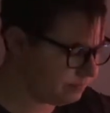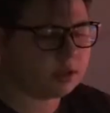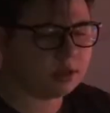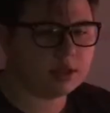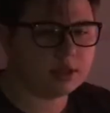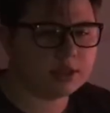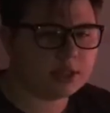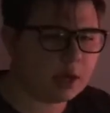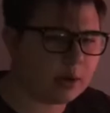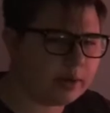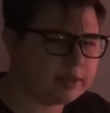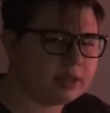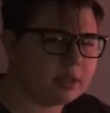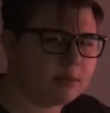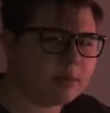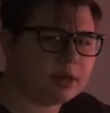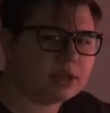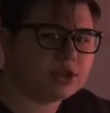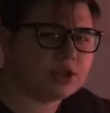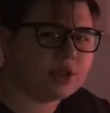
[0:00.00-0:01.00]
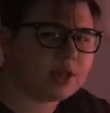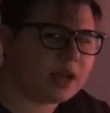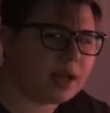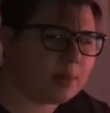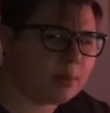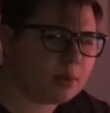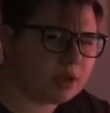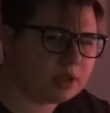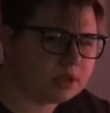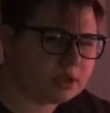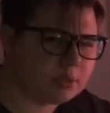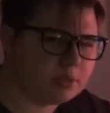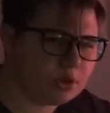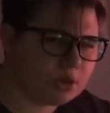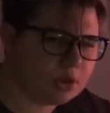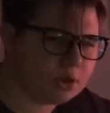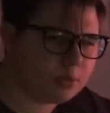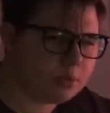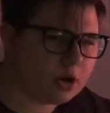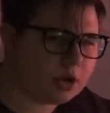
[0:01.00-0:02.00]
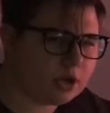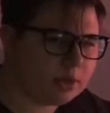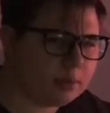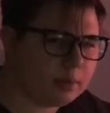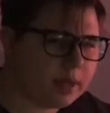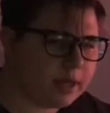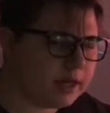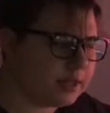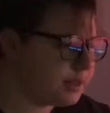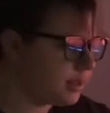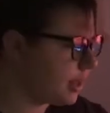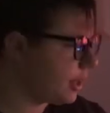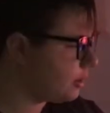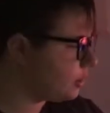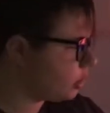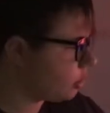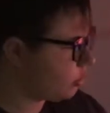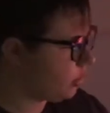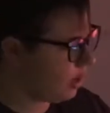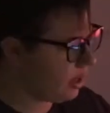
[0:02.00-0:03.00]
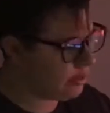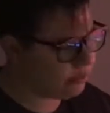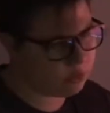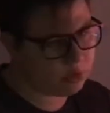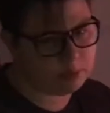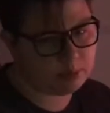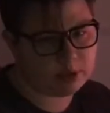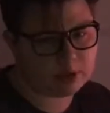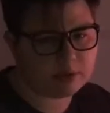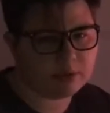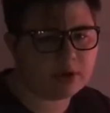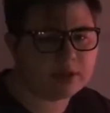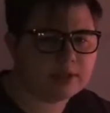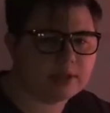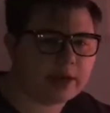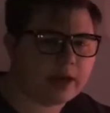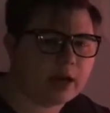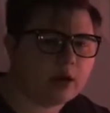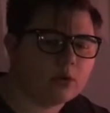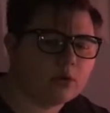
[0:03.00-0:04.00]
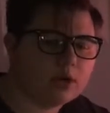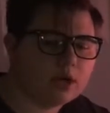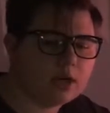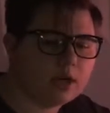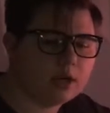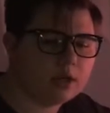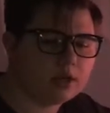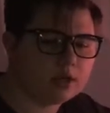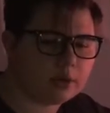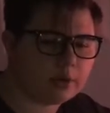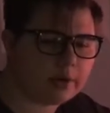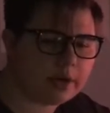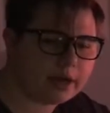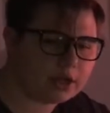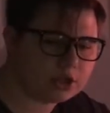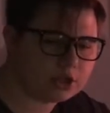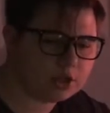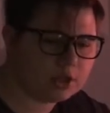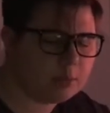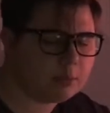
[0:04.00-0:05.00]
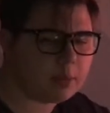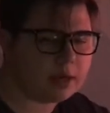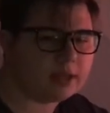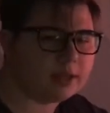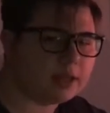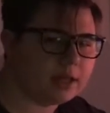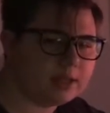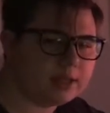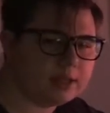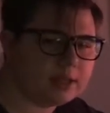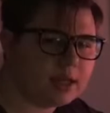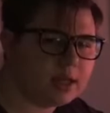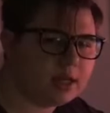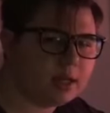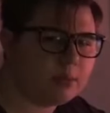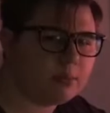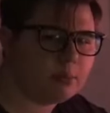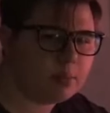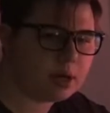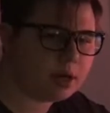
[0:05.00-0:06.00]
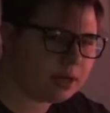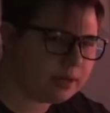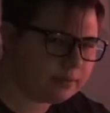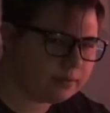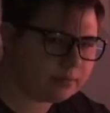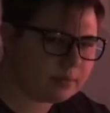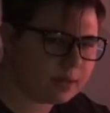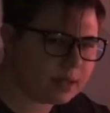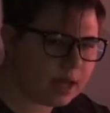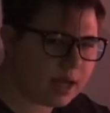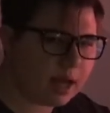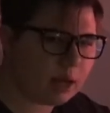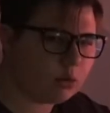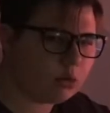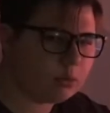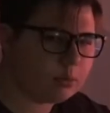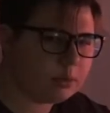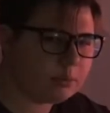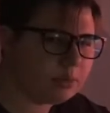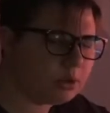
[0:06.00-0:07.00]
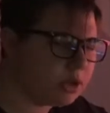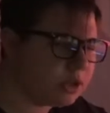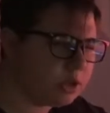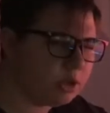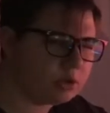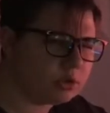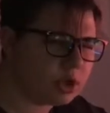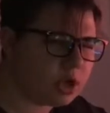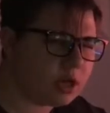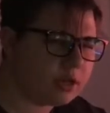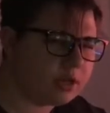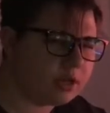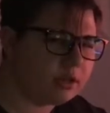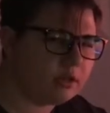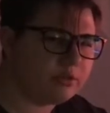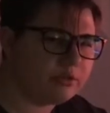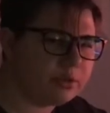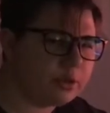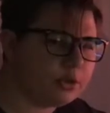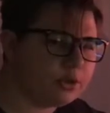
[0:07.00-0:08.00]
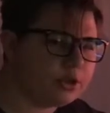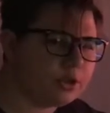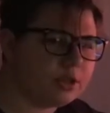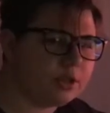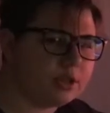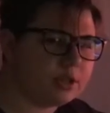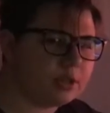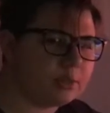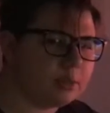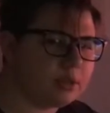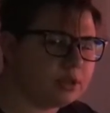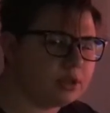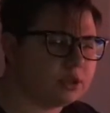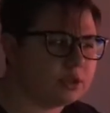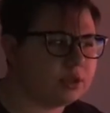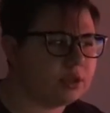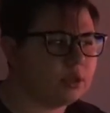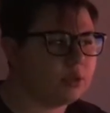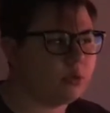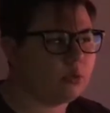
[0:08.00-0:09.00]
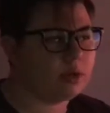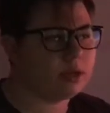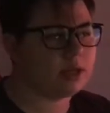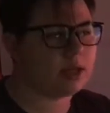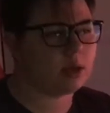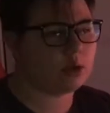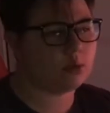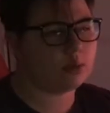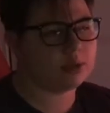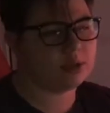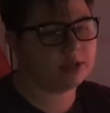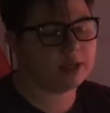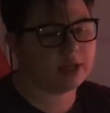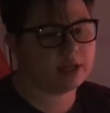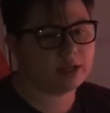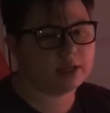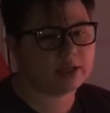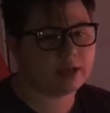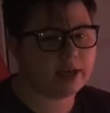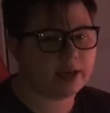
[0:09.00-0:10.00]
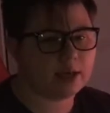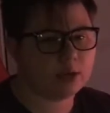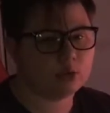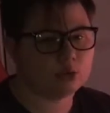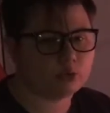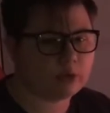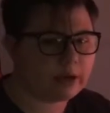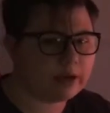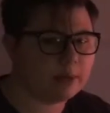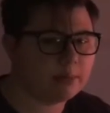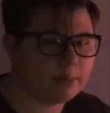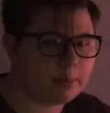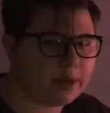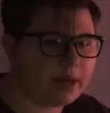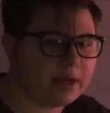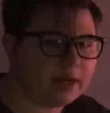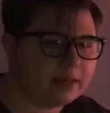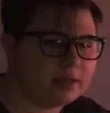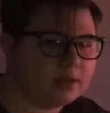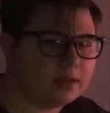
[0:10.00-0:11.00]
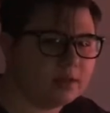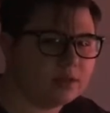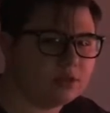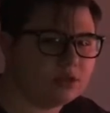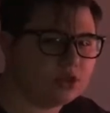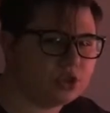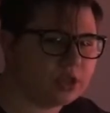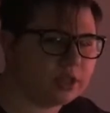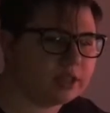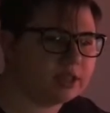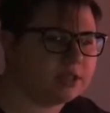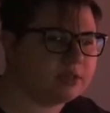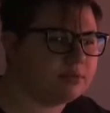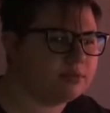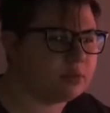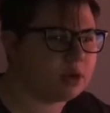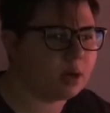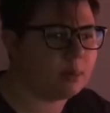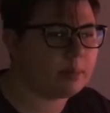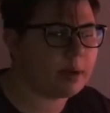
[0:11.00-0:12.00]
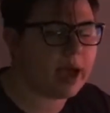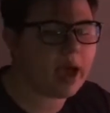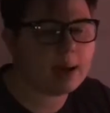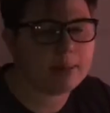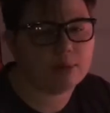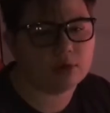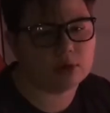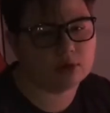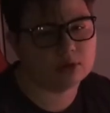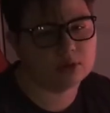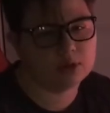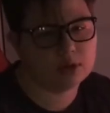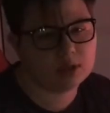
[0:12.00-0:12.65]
Now, I did mention that I bought some third-party bands I don't have with me right now. They're actually in my nightstand, but I will be putting those on in the future, especially when I will be getting a red band just from Apple.